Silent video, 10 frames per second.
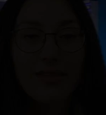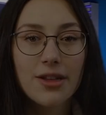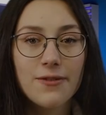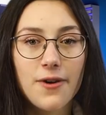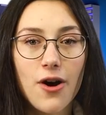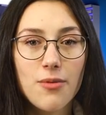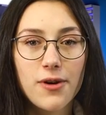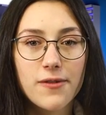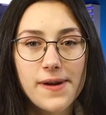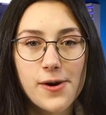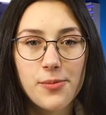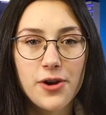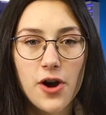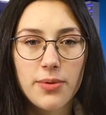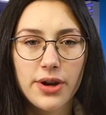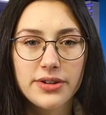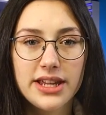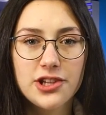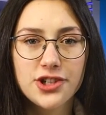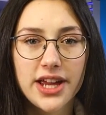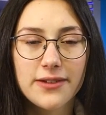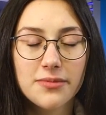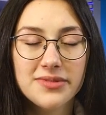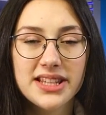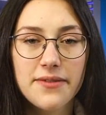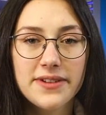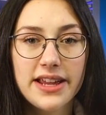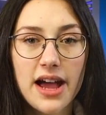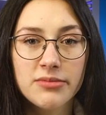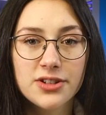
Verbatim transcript: The Fall Book Fair will be open on each day from 7 a.m.